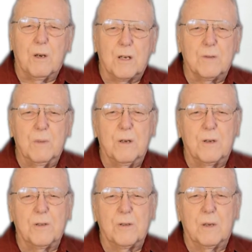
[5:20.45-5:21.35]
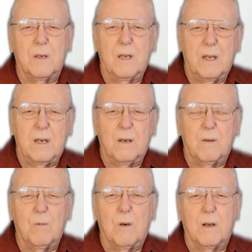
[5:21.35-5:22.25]
rocks, minerals, soil, air,
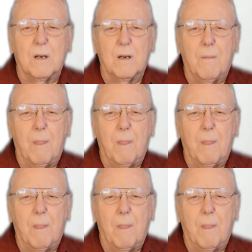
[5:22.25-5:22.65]
and water,